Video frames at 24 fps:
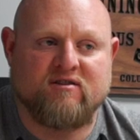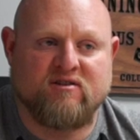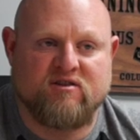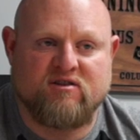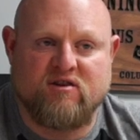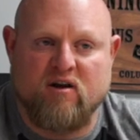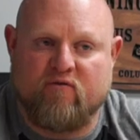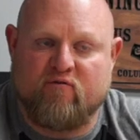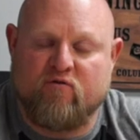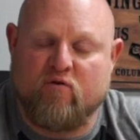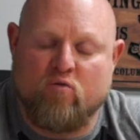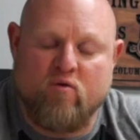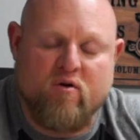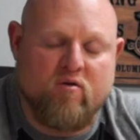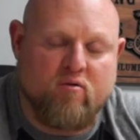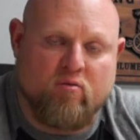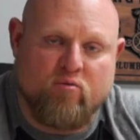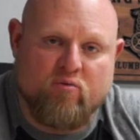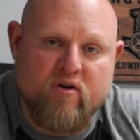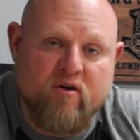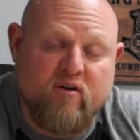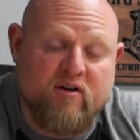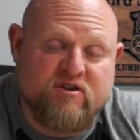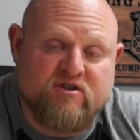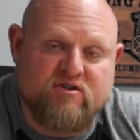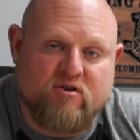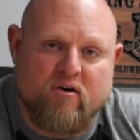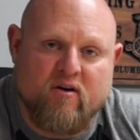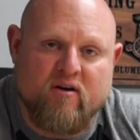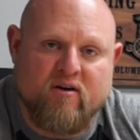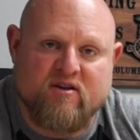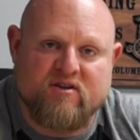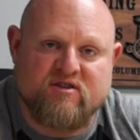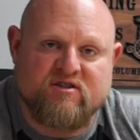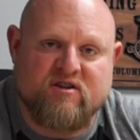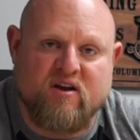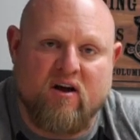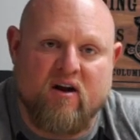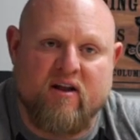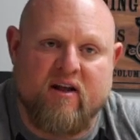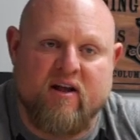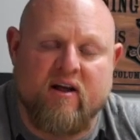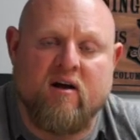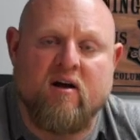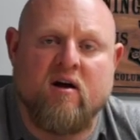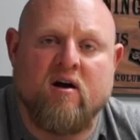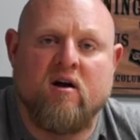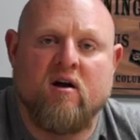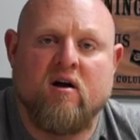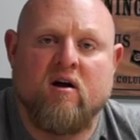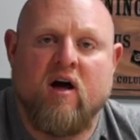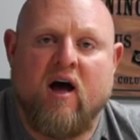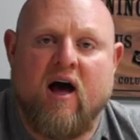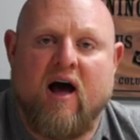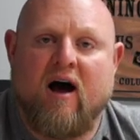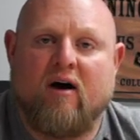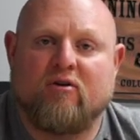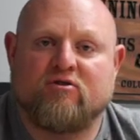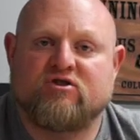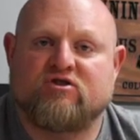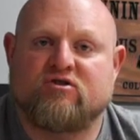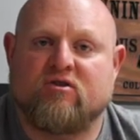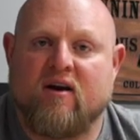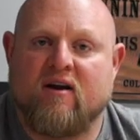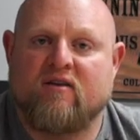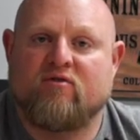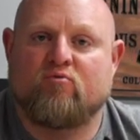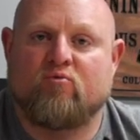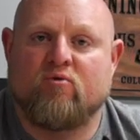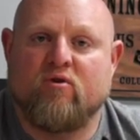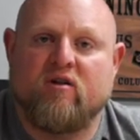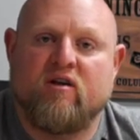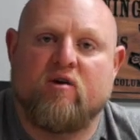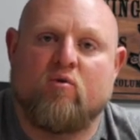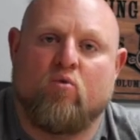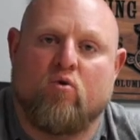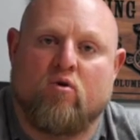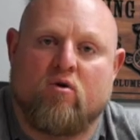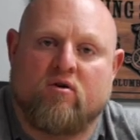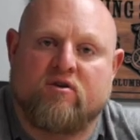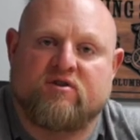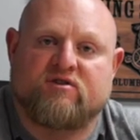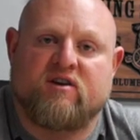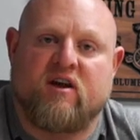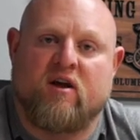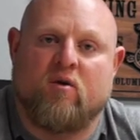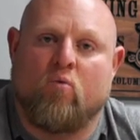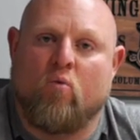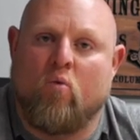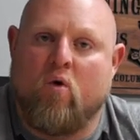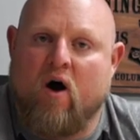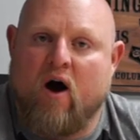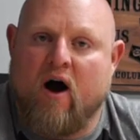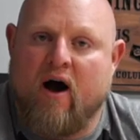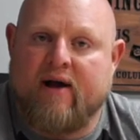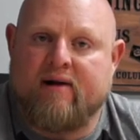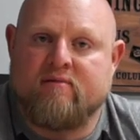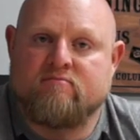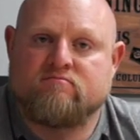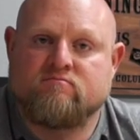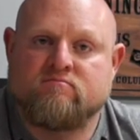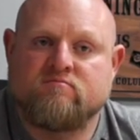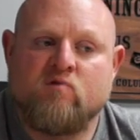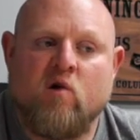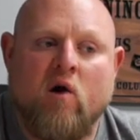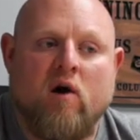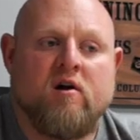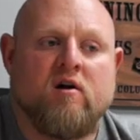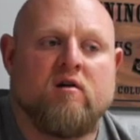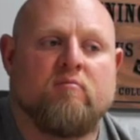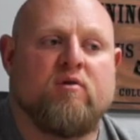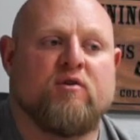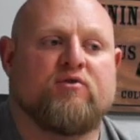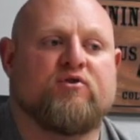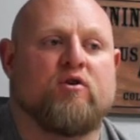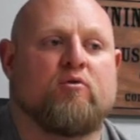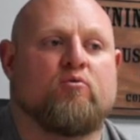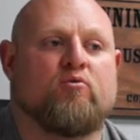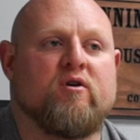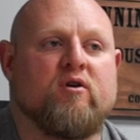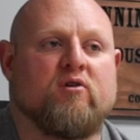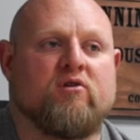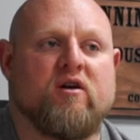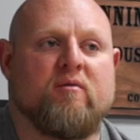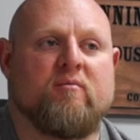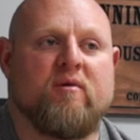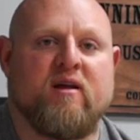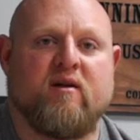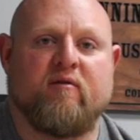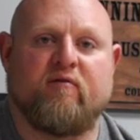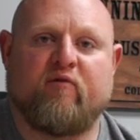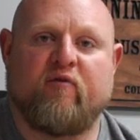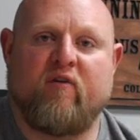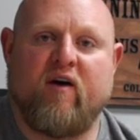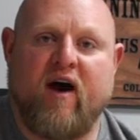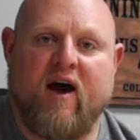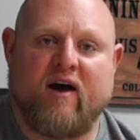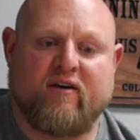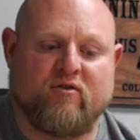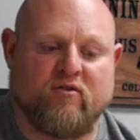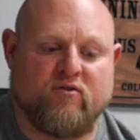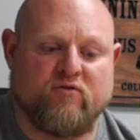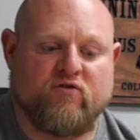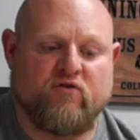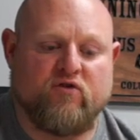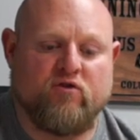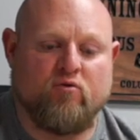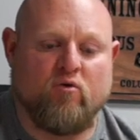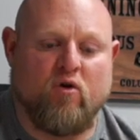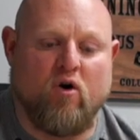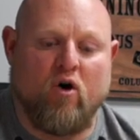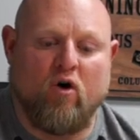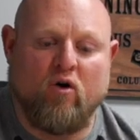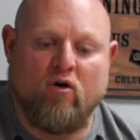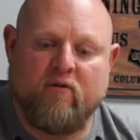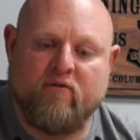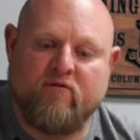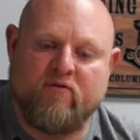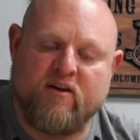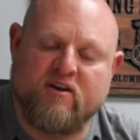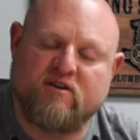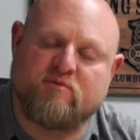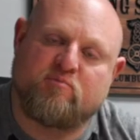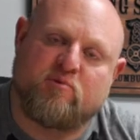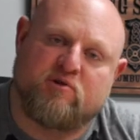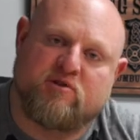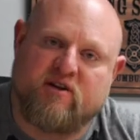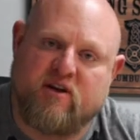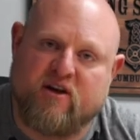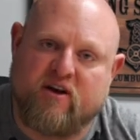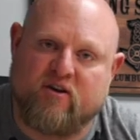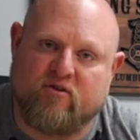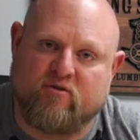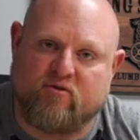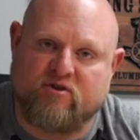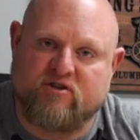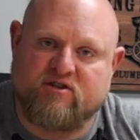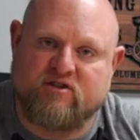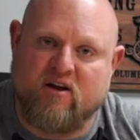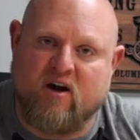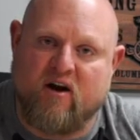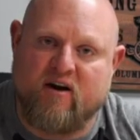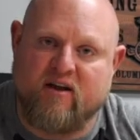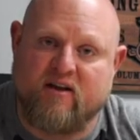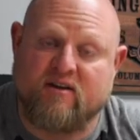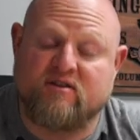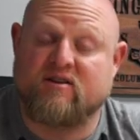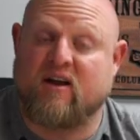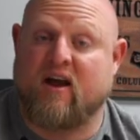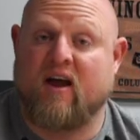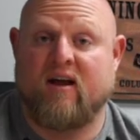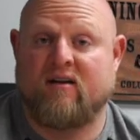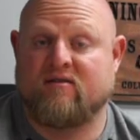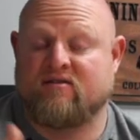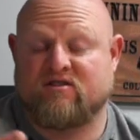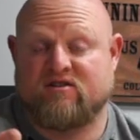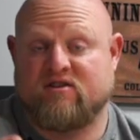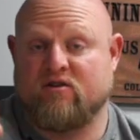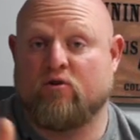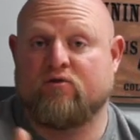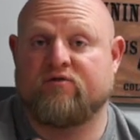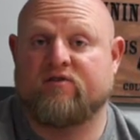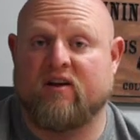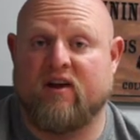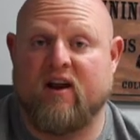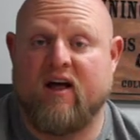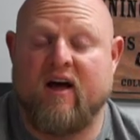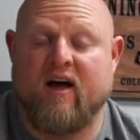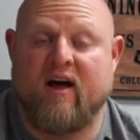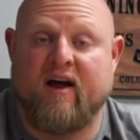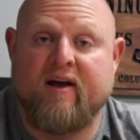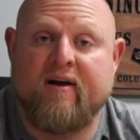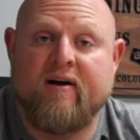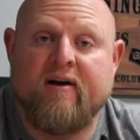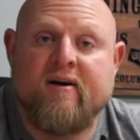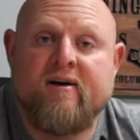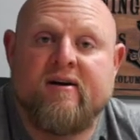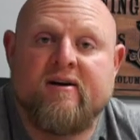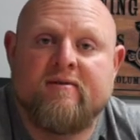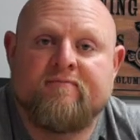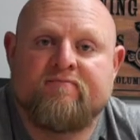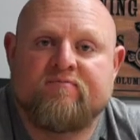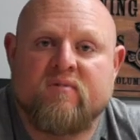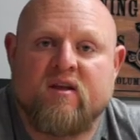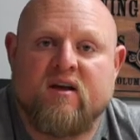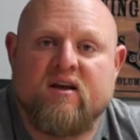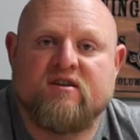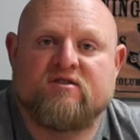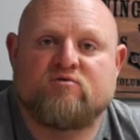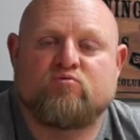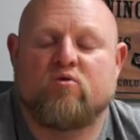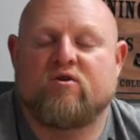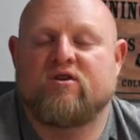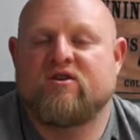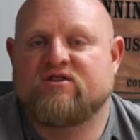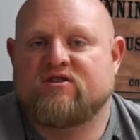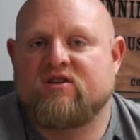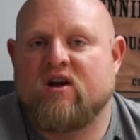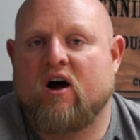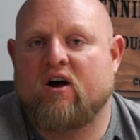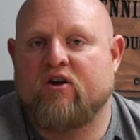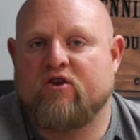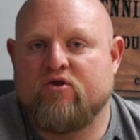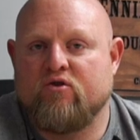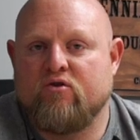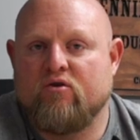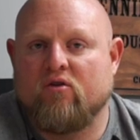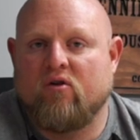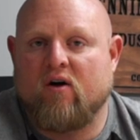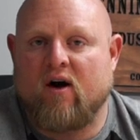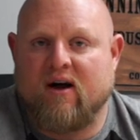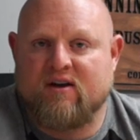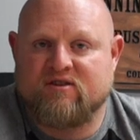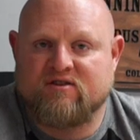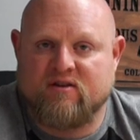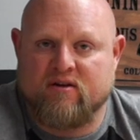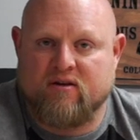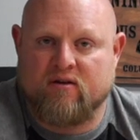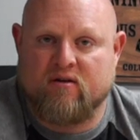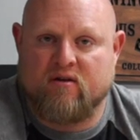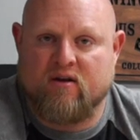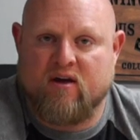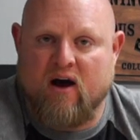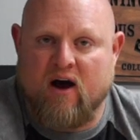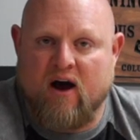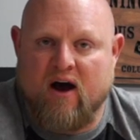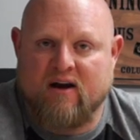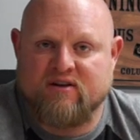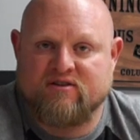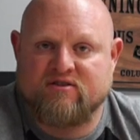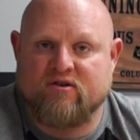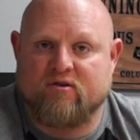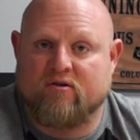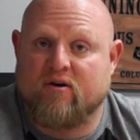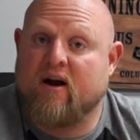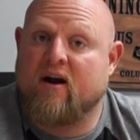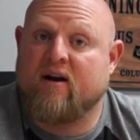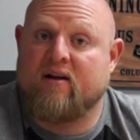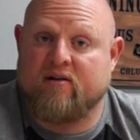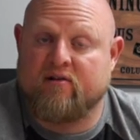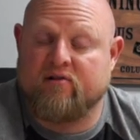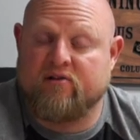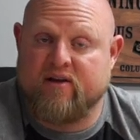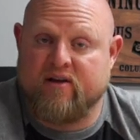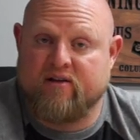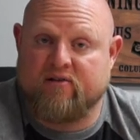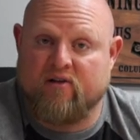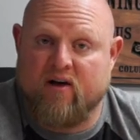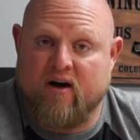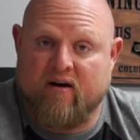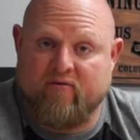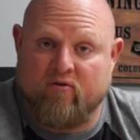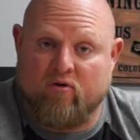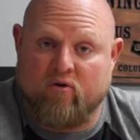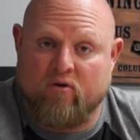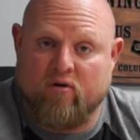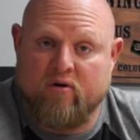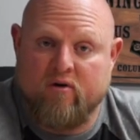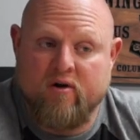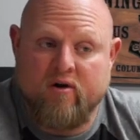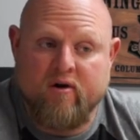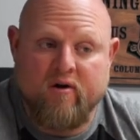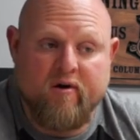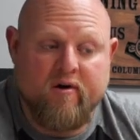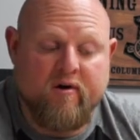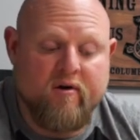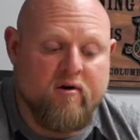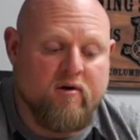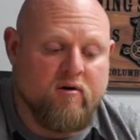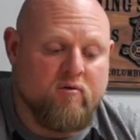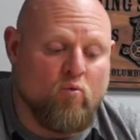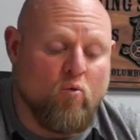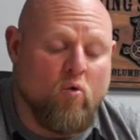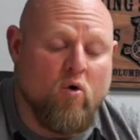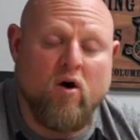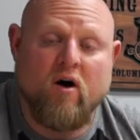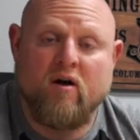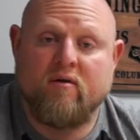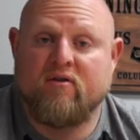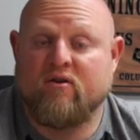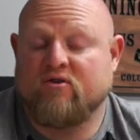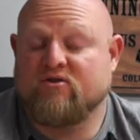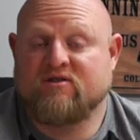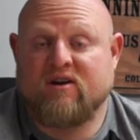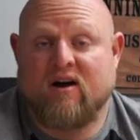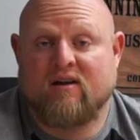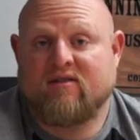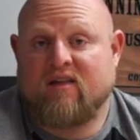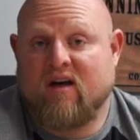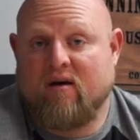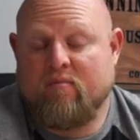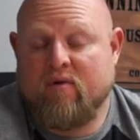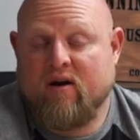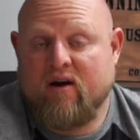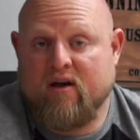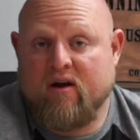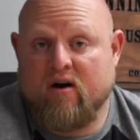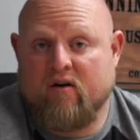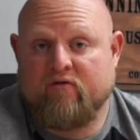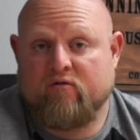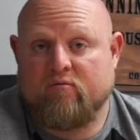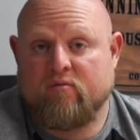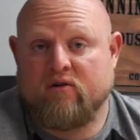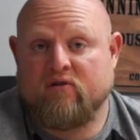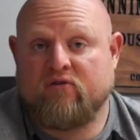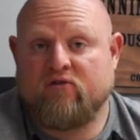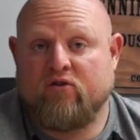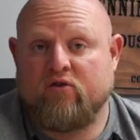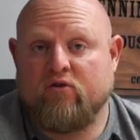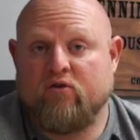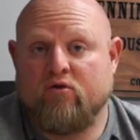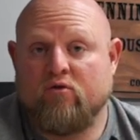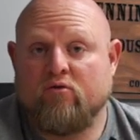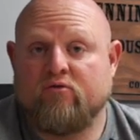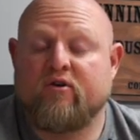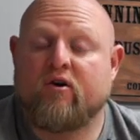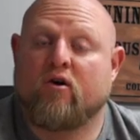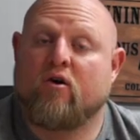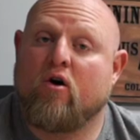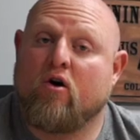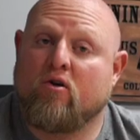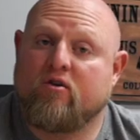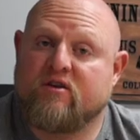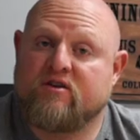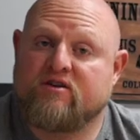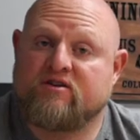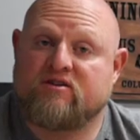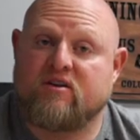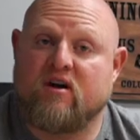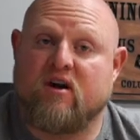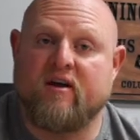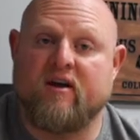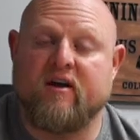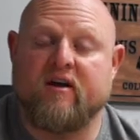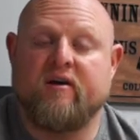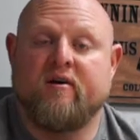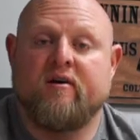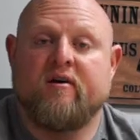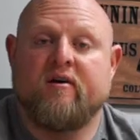of stuff, but we were really starting to study how strength really works and why. But the real limiting factor to all of these particular studies, and still today, is we're just not utilizing guys that are at an elite level. One, there's not that many of them, and two, they're hard to study.